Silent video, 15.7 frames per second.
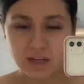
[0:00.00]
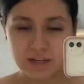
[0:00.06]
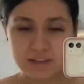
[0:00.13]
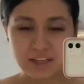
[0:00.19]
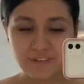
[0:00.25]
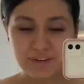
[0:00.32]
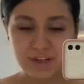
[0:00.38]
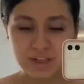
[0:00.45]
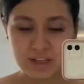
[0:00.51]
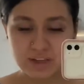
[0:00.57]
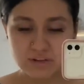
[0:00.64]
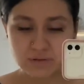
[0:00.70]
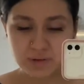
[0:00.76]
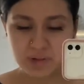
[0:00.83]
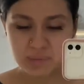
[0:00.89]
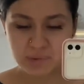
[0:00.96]
definitely don't
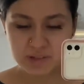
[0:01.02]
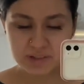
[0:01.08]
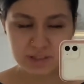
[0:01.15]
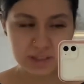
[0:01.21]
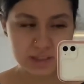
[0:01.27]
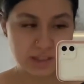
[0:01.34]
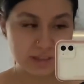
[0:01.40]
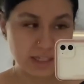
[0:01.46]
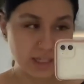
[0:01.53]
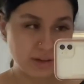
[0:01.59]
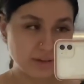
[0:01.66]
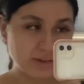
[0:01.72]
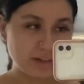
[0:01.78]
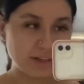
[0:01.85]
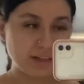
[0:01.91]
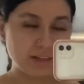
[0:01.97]
want to be sitting
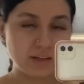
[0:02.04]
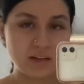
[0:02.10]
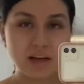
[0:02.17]
down in